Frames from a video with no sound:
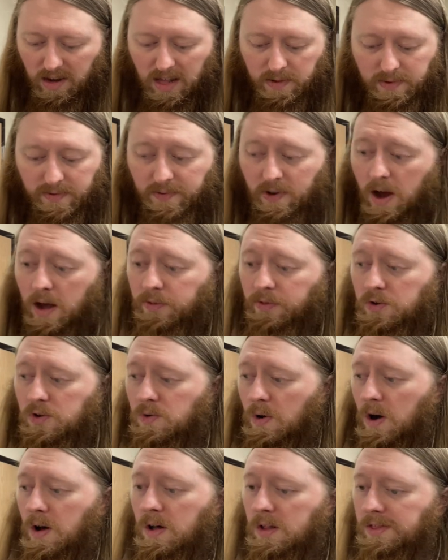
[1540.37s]
now that we've gone
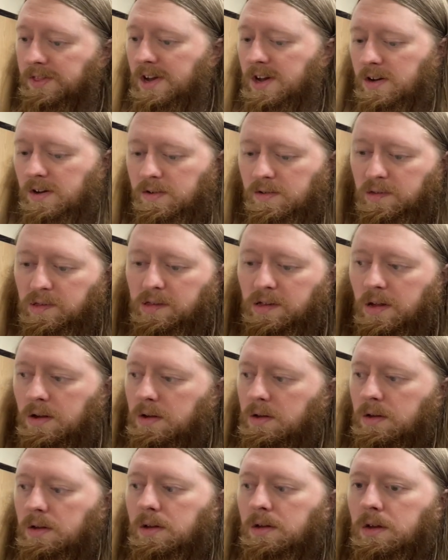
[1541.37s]
through all those,
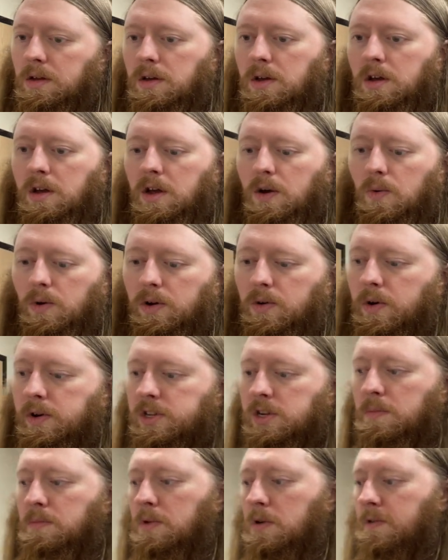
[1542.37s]
we're
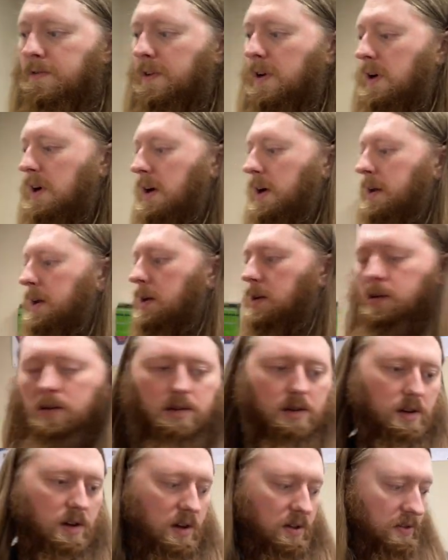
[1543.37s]
going to move
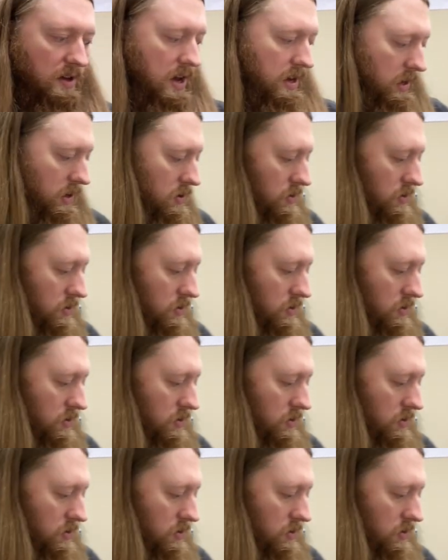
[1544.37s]
on. Thank